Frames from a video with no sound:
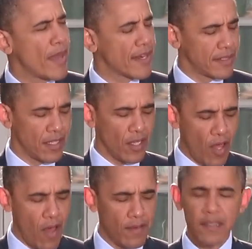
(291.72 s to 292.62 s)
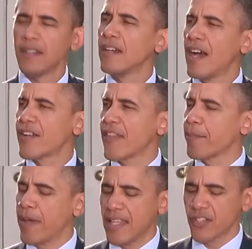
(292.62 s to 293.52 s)
Act into law. I've got
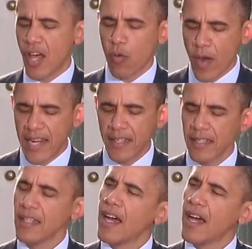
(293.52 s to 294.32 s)
the pens all ready.